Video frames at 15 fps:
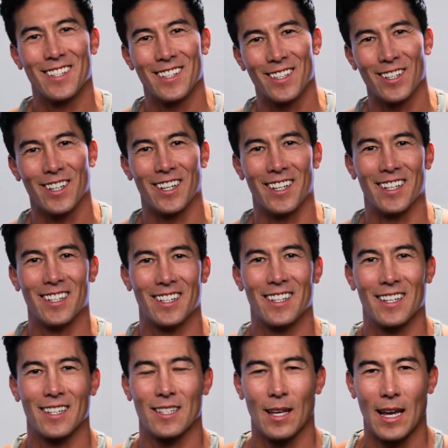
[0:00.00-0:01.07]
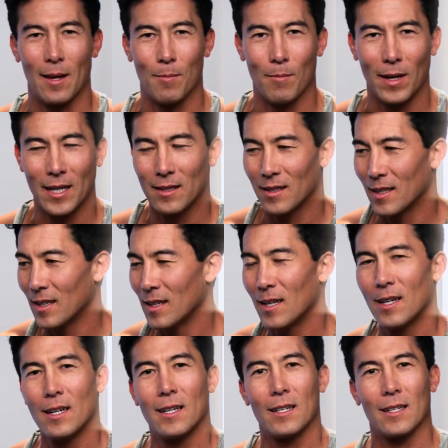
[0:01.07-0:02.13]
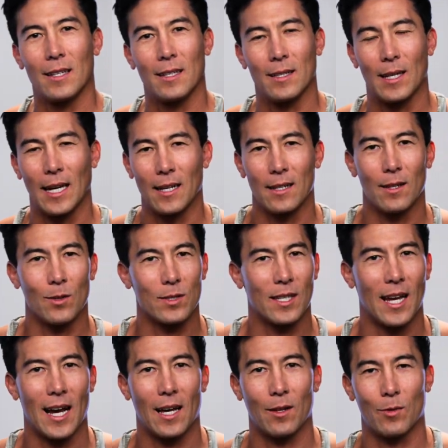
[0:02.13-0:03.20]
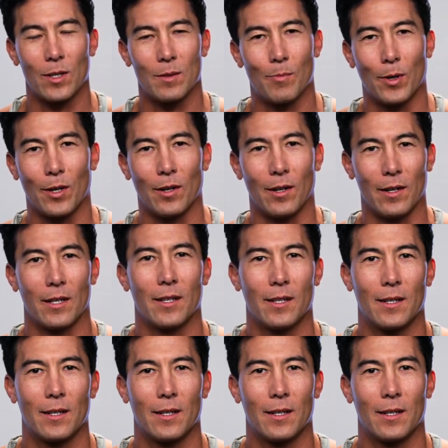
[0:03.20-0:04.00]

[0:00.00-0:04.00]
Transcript: Good. And mainly getting those calories burned,